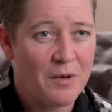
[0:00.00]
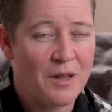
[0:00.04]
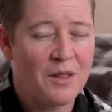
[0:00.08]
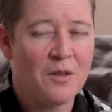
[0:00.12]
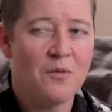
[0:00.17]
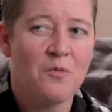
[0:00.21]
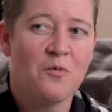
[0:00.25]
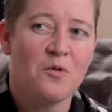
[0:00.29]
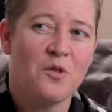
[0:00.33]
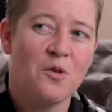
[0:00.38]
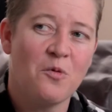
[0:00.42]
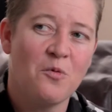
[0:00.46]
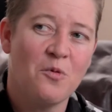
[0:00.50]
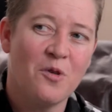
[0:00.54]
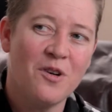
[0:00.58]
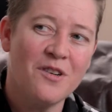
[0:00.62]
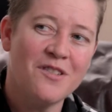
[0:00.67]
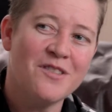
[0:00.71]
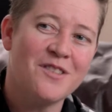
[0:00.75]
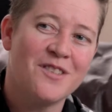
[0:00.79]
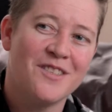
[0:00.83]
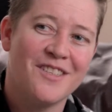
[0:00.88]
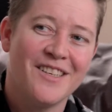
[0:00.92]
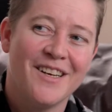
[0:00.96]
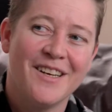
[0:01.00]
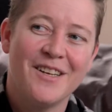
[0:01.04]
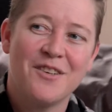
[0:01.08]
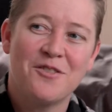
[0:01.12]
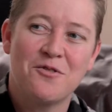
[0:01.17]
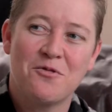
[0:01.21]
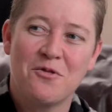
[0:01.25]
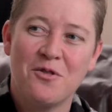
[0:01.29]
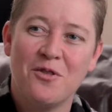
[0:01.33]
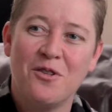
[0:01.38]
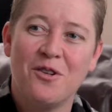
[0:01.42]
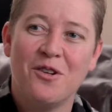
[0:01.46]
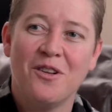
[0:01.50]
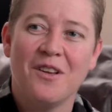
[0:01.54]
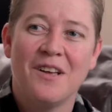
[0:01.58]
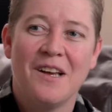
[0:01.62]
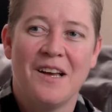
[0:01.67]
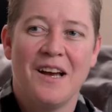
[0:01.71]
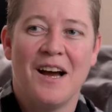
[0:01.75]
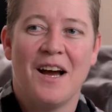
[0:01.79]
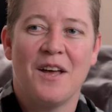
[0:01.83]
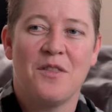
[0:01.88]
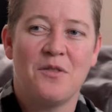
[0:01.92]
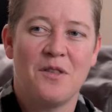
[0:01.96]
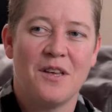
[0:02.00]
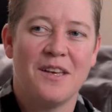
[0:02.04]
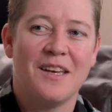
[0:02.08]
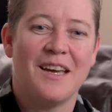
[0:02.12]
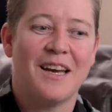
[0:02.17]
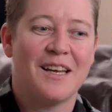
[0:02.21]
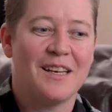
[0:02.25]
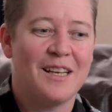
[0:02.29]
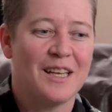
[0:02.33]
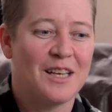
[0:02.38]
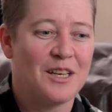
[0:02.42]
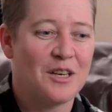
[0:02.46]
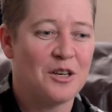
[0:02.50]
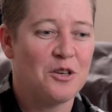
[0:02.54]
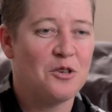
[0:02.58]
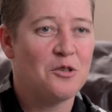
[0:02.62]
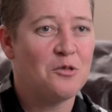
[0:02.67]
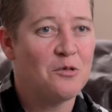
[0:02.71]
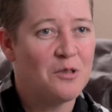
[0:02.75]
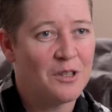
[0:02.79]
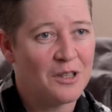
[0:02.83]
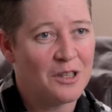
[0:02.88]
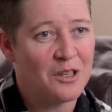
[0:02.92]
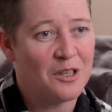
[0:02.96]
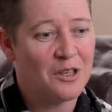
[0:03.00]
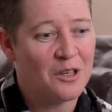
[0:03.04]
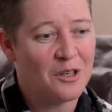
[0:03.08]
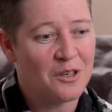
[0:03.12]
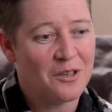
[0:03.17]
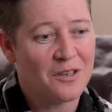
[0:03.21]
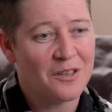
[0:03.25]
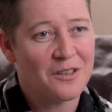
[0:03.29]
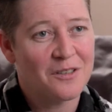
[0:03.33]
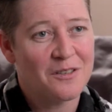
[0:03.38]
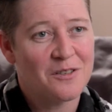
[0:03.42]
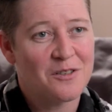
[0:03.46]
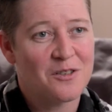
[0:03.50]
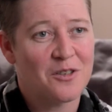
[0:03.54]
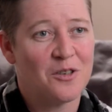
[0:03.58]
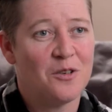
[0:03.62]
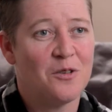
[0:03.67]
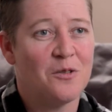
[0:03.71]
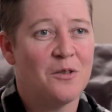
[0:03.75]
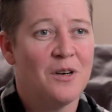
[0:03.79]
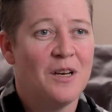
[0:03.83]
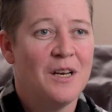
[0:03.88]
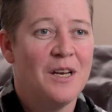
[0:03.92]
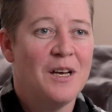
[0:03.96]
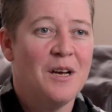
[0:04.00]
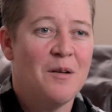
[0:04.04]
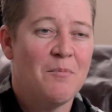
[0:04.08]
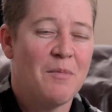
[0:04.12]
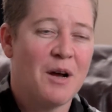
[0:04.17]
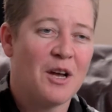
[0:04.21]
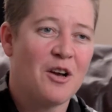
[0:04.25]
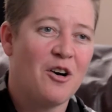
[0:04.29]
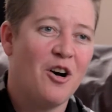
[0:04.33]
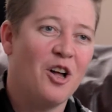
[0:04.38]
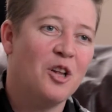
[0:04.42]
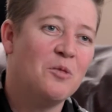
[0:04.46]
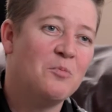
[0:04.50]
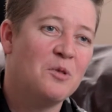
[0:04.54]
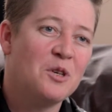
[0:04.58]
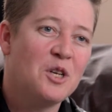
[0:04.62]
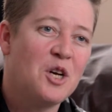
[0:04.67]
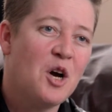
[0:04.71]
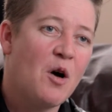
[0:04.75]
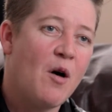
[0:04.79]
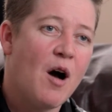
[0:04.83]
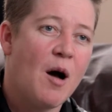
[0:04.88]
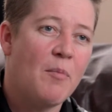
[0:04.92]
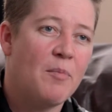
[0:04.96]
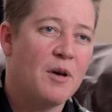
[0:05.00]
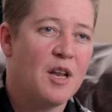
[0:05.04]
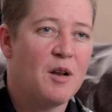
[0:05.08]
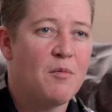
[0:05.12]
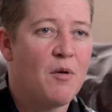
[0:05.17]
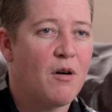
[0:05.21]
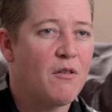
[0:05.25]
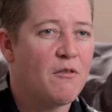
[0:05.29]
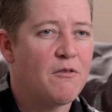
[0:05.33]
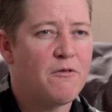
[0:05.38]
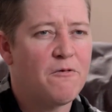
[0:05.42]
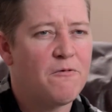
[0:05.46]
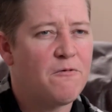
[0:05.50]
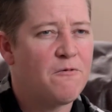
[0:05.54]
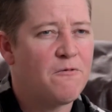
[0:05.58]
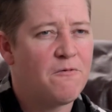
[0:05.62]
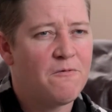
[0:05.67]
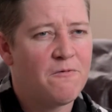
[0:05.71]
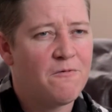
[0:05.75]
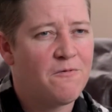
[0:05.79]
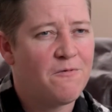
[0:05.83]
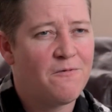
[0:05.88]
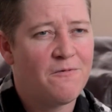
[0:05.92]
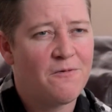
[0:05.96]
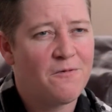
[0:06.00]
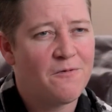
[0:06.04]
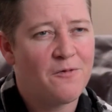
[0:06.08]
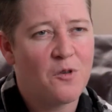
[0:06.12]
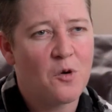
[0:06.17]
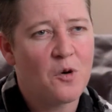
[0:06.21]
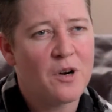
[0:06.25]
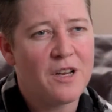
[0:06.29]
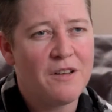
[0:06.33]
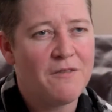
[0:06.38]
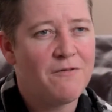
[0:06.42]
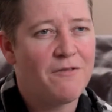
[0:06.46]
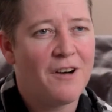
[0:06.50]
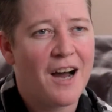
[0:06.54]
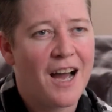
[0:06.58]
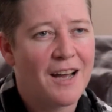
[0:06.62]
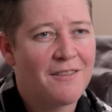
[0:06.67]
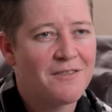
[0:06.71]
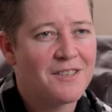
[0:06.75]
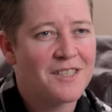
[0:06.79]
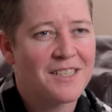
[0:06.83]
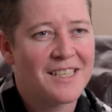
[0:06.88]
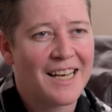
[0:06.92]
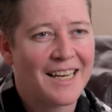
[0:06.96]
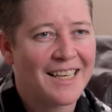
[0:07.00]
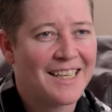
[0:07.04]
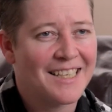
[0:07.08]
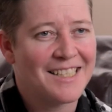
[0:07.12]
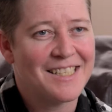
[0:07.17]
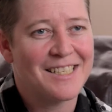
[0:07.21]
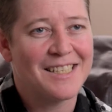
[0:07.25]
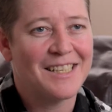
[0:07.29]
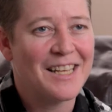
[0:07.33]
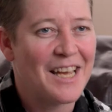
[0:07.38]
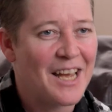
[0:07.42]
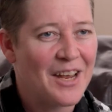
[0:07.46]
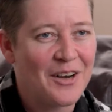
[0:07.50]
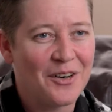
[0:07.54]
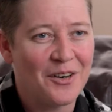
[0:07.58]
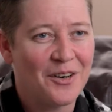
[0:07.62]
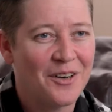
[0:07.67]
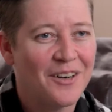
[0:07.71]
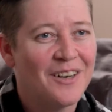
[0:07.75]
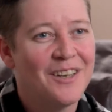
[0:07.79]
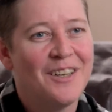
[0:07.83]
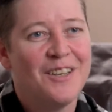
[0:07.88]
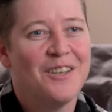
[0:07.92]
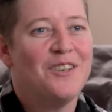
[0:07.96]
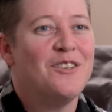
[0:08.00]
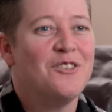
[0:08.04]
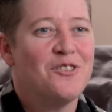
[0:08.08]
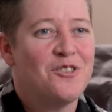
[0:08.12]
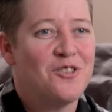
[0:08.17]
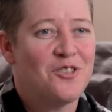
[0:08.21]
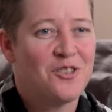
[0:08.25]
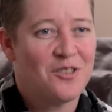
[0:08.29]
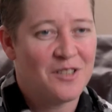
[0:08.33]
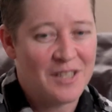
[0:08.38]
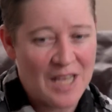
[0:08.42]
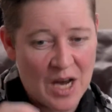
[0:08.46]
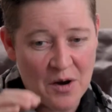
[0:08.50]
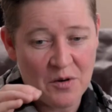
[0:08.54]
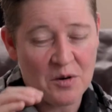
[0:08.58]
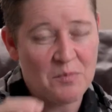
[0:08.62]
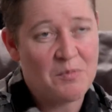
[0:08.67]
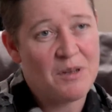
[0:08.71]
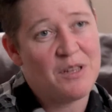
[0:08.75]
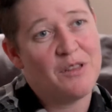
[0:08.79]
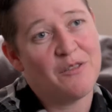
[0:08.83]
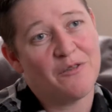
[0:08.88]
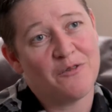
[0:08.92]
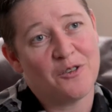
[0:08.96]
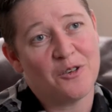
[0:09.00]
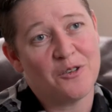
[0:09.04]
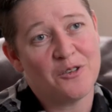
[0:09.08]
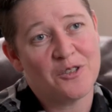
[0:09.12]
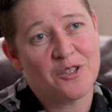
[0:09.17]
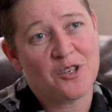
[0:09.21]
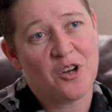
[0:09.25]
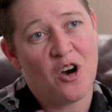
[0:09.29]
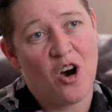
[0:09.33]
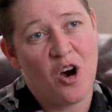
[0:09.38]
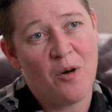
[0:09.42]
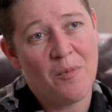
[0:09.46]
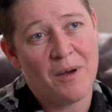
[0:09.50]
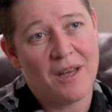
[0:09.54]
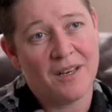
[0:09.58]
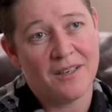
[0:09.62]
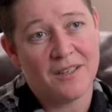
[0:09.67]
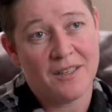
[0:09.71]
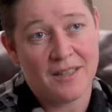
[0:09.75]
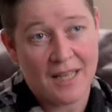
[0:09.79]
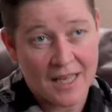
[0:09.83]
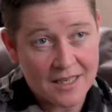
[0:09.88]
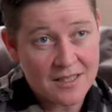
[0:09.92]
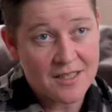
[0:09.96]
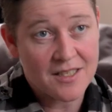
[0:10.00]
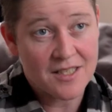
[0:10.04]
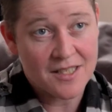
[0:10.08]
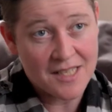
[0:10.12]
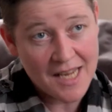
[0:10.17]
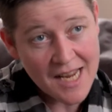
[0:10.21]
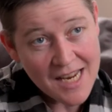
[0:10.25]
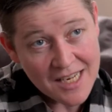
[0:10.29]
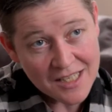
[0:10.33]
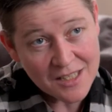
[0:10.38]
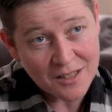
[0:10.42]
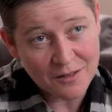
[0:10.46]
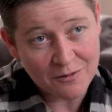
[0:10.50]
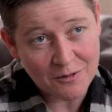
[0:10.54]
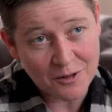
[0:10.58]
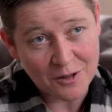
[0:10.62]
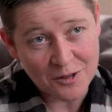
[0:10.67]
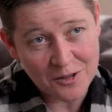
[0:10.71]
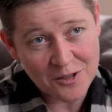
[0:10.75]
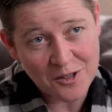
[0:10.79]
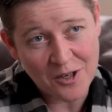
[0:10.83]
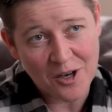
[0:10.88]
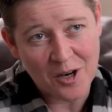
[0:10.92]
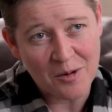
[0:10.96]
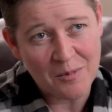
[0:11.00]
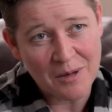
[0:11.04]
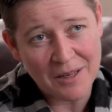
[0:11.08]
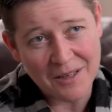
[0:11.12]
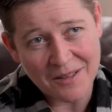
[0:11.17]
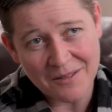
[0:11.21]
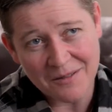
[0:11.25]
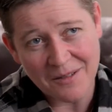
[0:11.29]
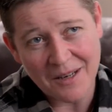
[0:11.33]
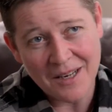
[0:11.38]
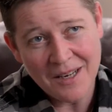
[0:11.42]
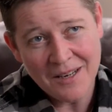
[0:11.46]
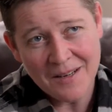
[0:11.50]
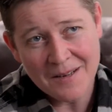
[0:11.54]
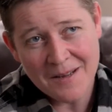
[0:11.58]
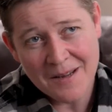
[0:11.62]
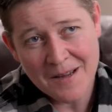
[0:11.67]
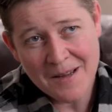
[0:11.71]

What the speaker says: And the worst troll, I think, had like a Google alert. So my column would go up, and about 45 seconds later, that would be the first comment. And that stays the first comment, right?